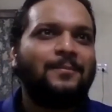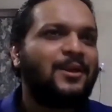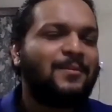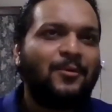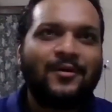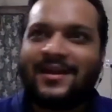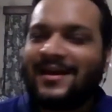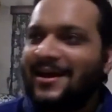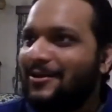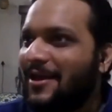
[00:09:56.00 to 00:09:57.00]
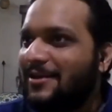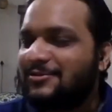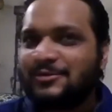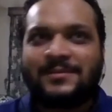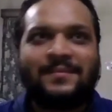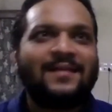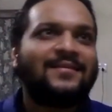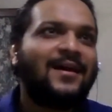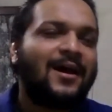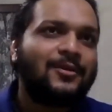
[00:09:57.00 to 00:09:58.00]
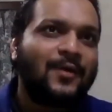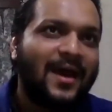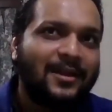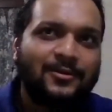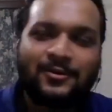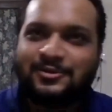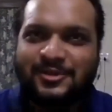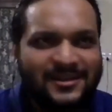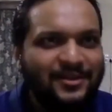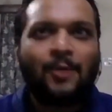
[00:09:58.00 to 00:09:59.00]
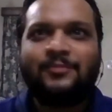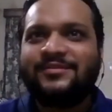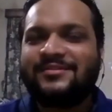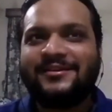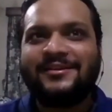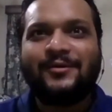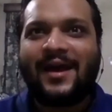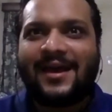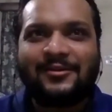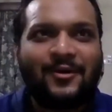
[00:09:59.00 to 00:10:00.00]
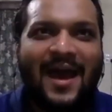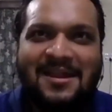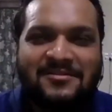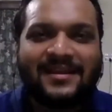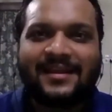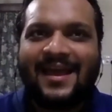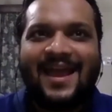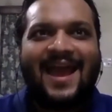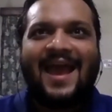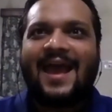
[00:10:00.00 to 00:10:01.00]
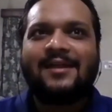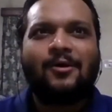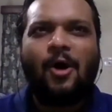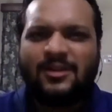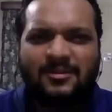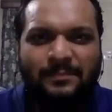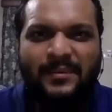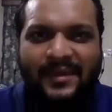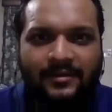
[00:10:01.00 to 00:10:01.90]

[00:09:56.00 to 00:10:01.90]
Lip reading: Moria, you had Zubinetta, you had, Dinny, obviously, you had, Alric, and all these big,